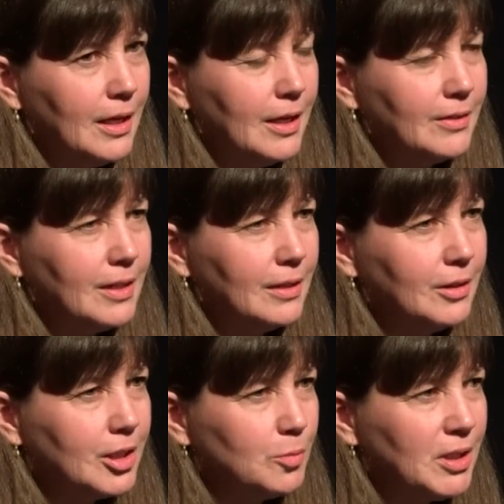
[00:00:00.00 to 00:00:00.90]
And they
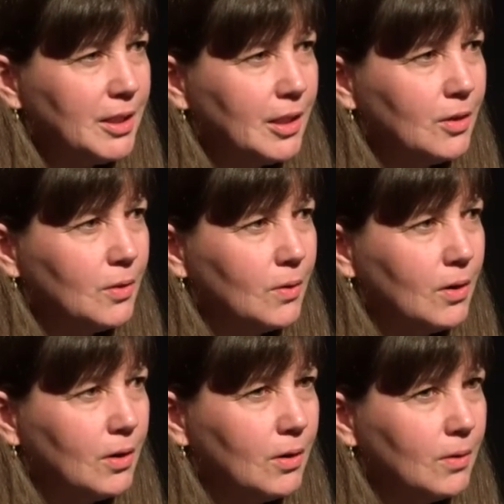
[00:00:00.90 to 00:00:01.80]
look at me and they go,
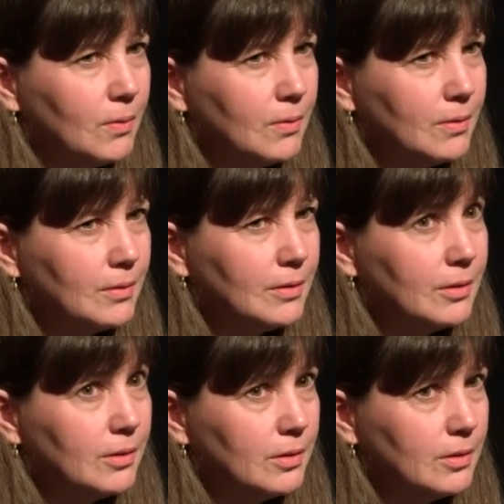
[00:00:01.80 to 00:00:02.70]
Oh,
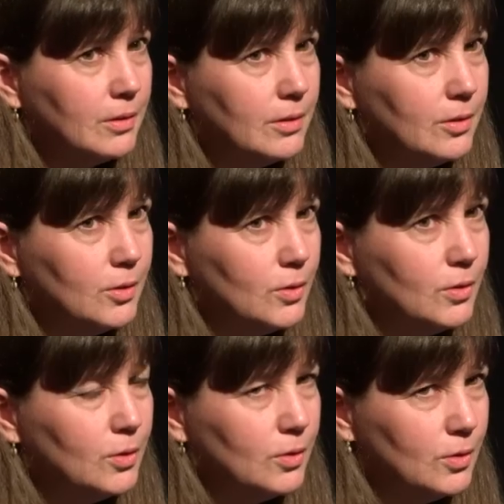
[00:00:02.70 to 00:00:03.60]

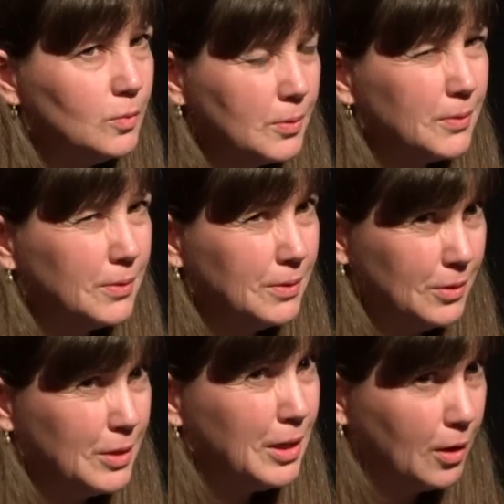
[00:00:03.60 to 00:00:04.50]
you were
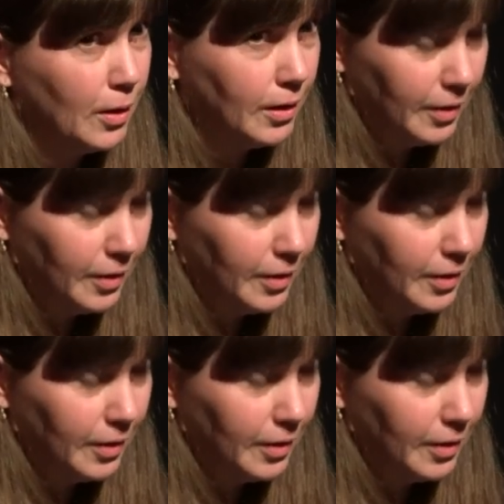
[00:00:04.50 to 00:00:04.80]
there.